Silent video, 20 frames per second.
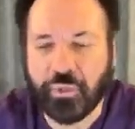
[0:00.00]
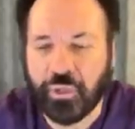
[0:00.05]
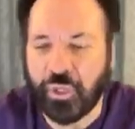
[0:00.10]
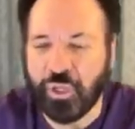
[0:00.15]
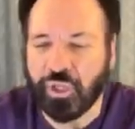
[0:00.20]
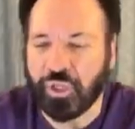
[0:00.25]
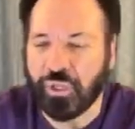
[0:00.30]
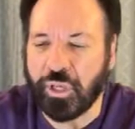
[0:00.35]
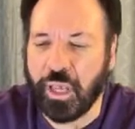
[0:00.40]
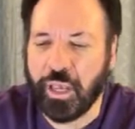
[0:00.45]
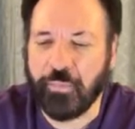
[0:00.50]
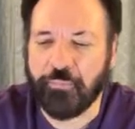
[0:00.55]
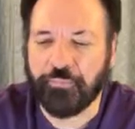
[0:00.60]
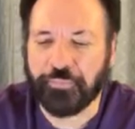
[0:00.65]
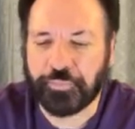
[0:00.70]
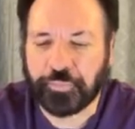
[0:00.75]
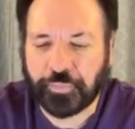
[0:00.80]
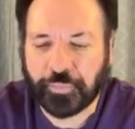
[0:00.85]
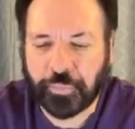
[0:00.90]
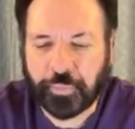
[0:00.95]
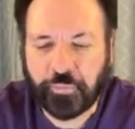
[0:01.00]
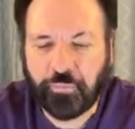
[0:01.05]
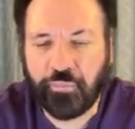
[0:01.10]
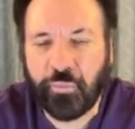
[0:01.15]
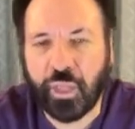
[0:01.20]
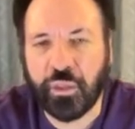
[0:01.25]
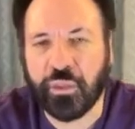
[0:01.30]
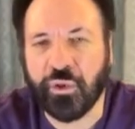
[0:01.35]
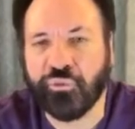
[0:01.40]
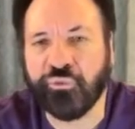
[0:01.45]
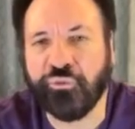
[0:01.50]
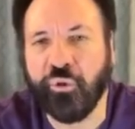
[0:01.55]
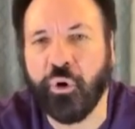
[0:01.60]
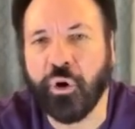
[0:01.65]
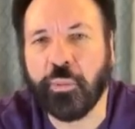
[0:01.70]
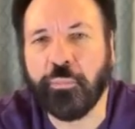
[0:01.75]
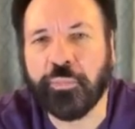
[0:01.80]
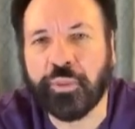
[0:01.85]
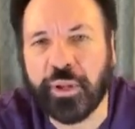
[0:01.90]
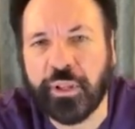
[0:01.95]
you see the
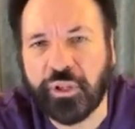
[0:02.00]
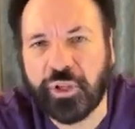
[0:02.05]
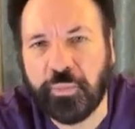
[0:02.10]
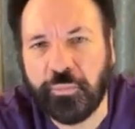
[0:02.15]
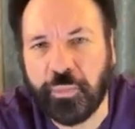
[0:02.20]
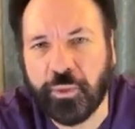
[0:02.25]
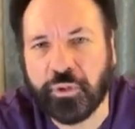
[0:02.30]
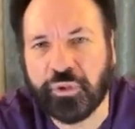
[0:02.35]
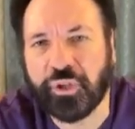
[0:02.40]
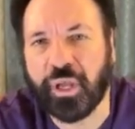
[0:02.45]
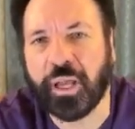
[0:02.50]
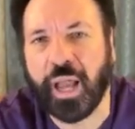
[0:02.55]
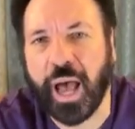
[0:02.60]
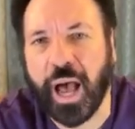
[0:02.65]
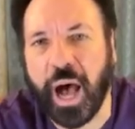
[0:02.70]
four principles and